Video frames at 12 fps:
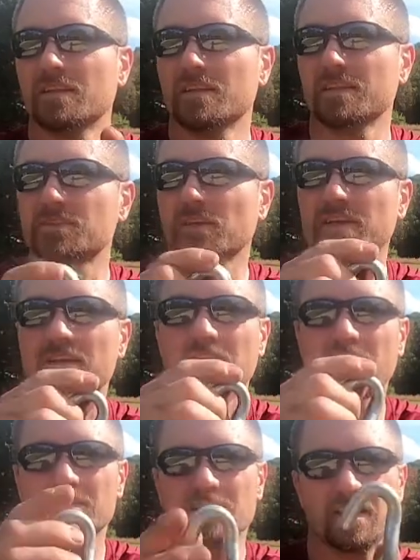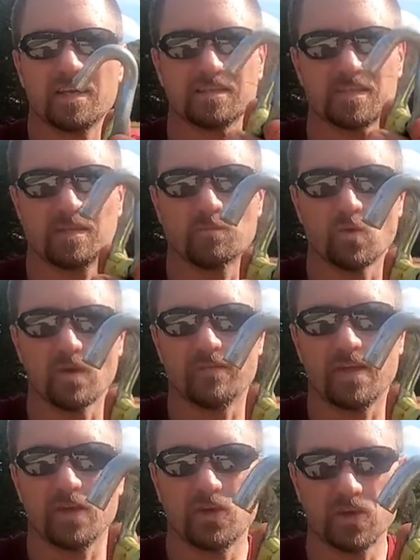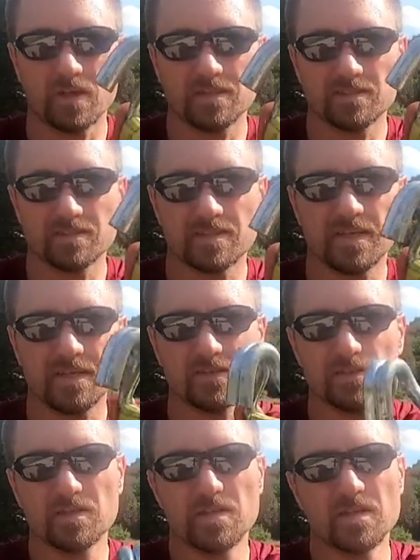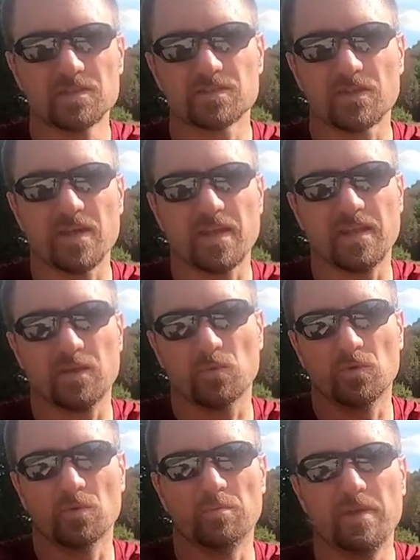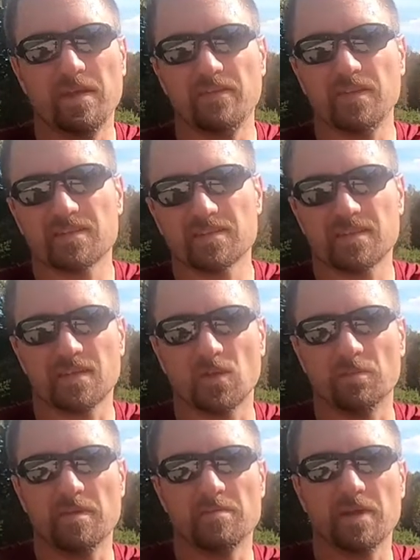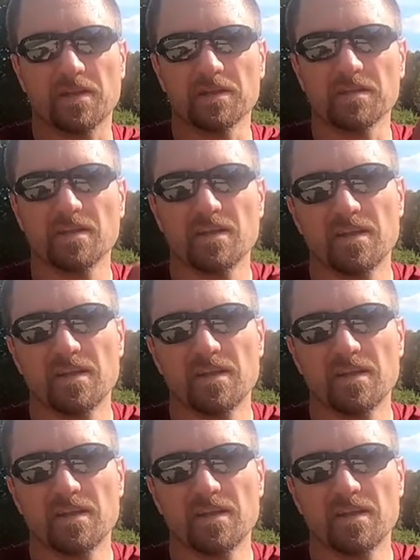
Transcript: these right here actually has more of a hook style so that it will pivot a little bit better.